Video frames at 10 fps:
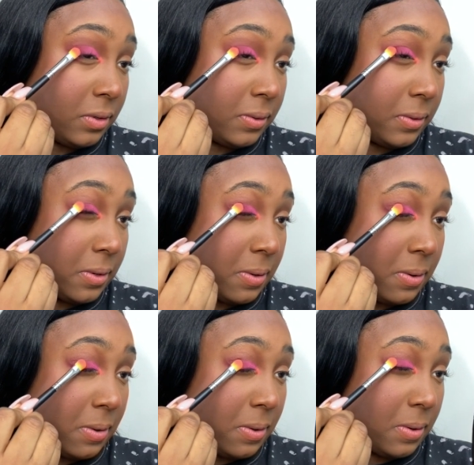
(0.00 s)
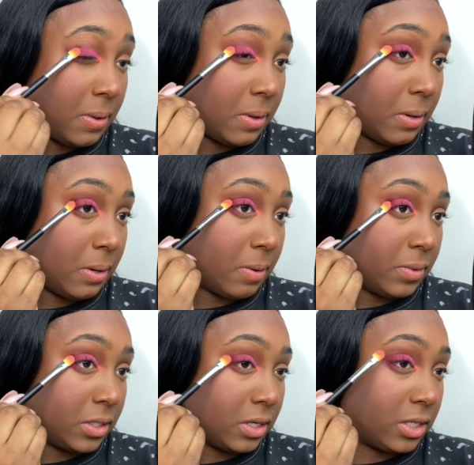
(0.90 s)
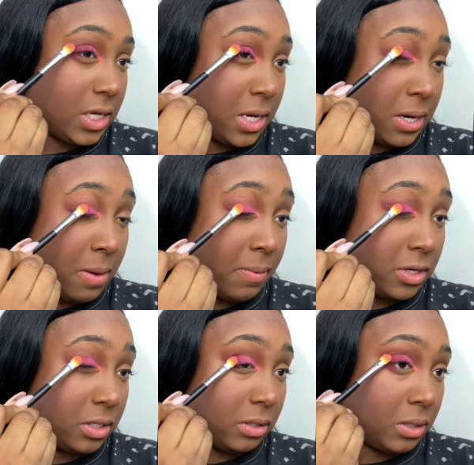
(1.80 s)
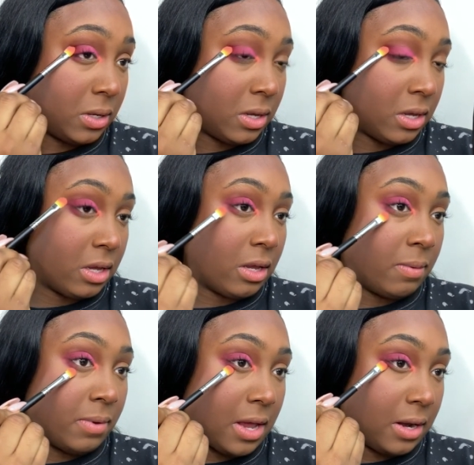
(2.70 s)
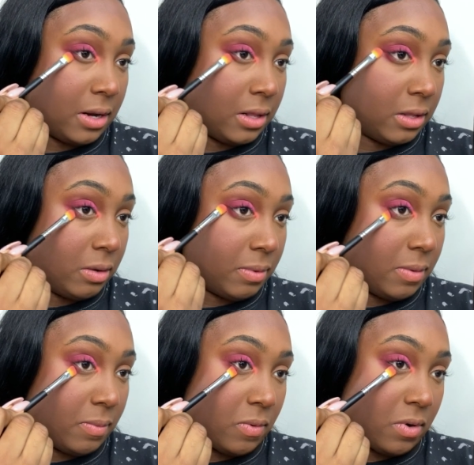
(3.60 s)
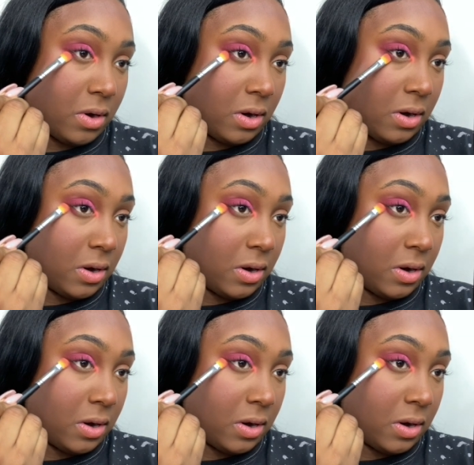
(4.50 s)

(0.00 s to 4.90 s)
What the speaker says: So, and then I'm just going to take it up and just pat it a little bit more.